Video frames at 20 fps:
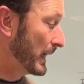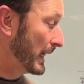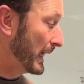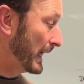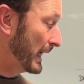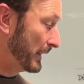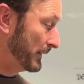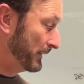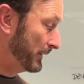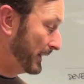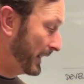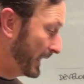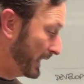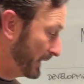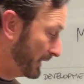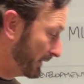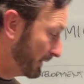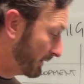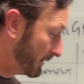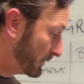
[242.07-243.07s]
and
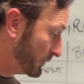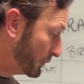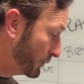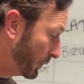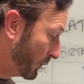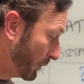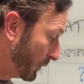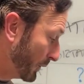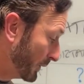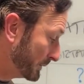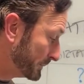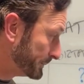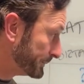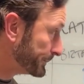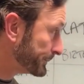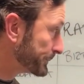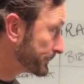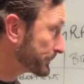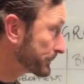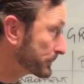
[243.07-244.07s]
then your
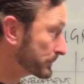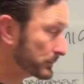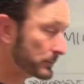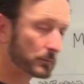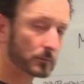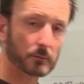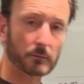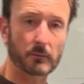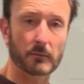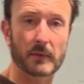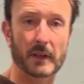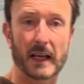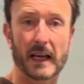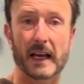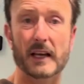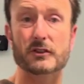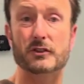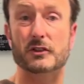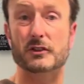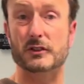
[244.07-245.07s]

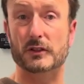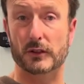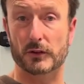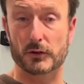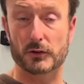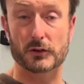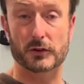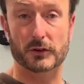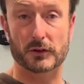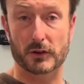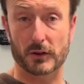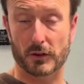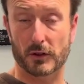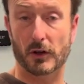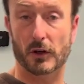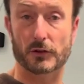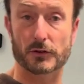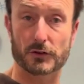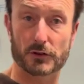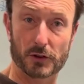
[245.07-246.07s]
Azure solution can
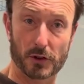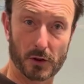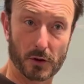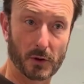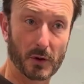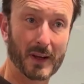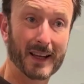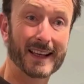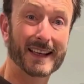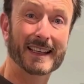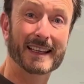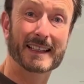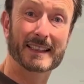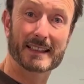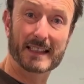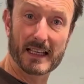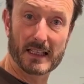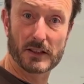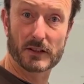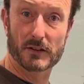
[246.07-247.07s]
cost you
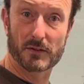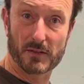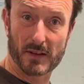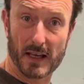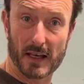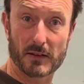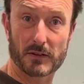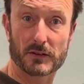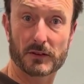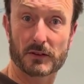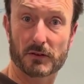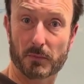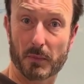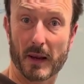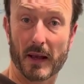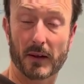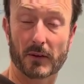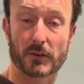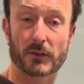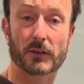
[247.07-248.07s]
tens of thousands of
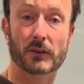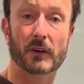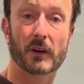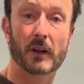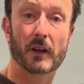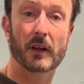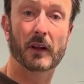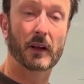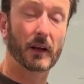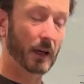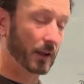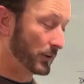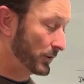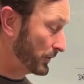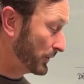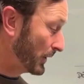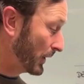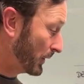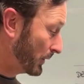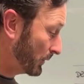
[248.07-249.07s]
pounds. And
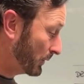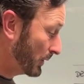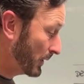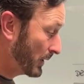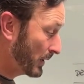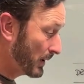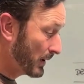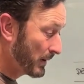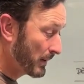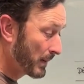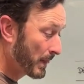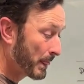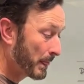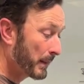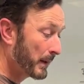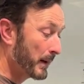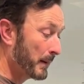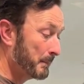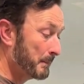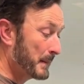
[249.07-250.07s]
so
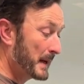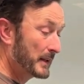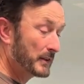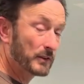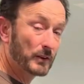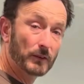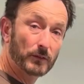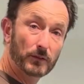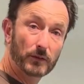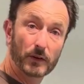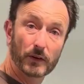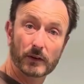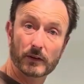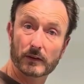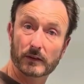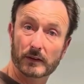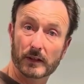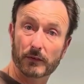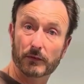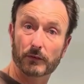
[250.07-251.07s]
a massive
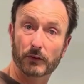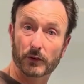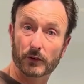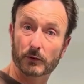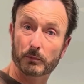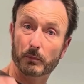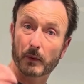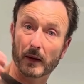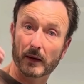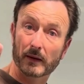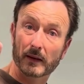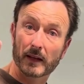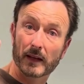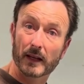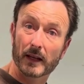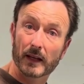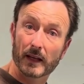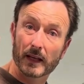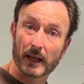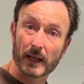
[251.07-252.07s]
difference. But
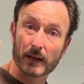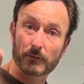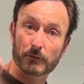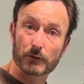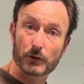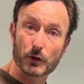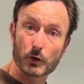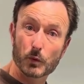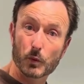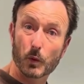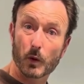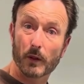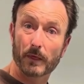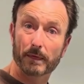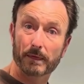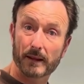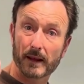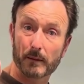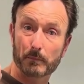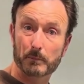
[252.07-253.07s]
if you
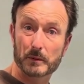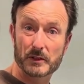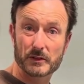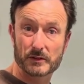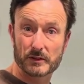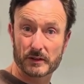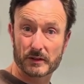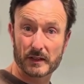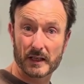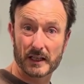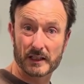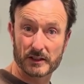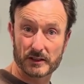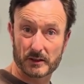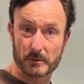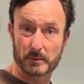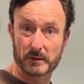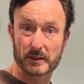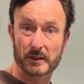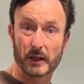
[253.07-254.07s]
want that business case
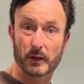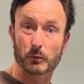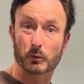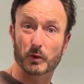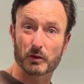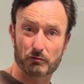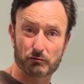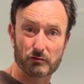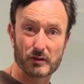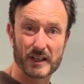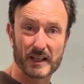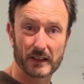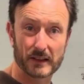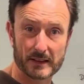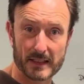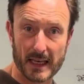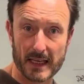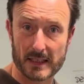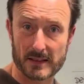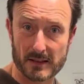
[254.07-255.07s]
to be done with real
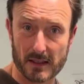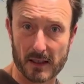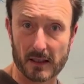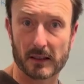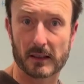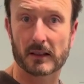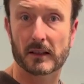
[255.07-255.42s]
data,